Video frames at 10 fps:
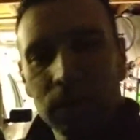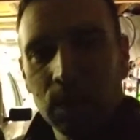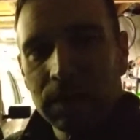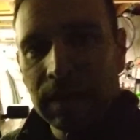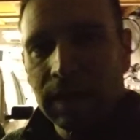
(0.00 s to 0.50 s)

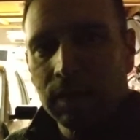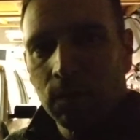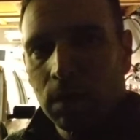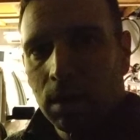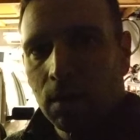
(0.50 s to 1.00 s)
we did
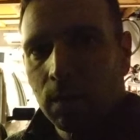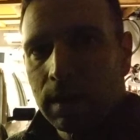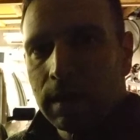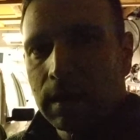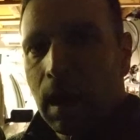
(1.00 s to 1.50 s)
were
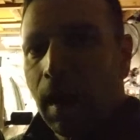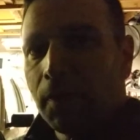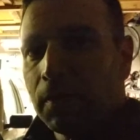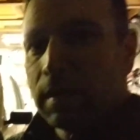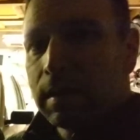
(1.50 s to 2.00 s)
we
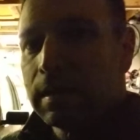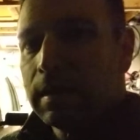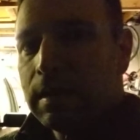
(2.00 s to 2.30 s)
got a